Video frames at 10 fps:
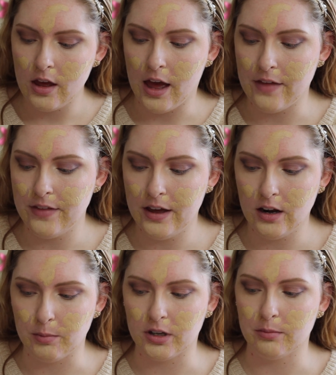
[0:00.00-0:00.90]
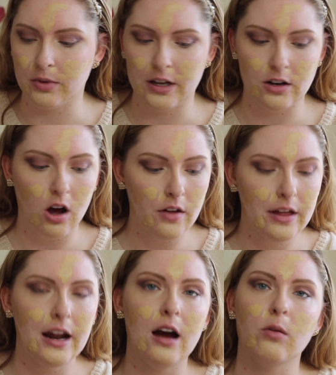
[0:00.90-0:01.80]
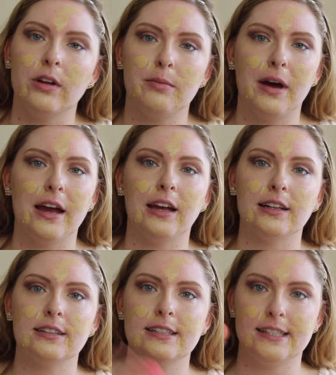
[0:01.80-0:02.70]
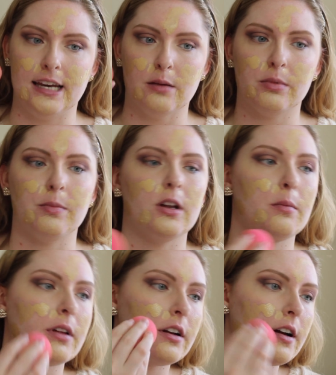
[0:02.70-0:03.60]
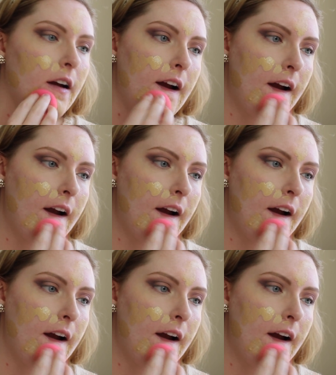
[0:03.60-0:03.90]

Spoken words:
And then I'm going to blend all that out with my damp beauty blender.